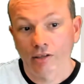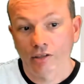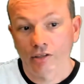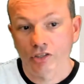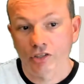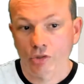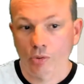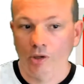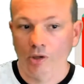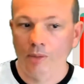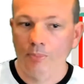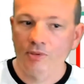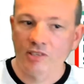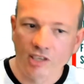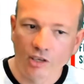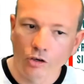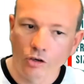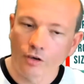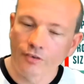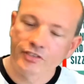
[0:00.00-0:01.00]

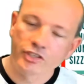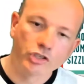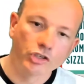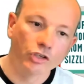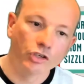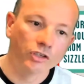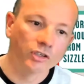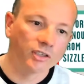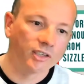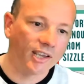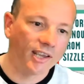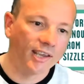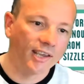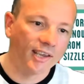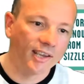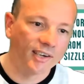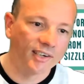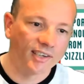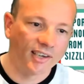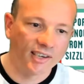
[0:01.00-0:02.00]
20% off student
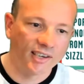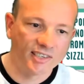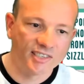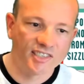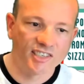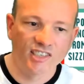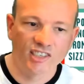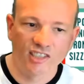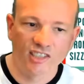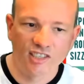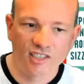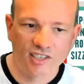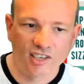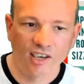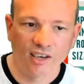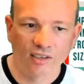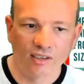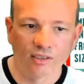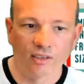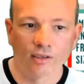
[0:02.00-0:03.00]
and senior
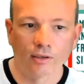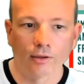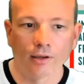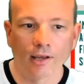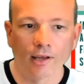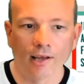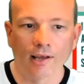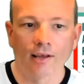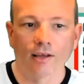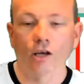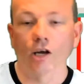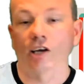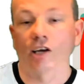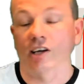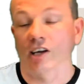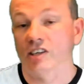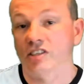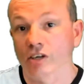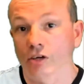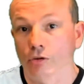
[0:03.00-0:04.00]
discount. Okay, so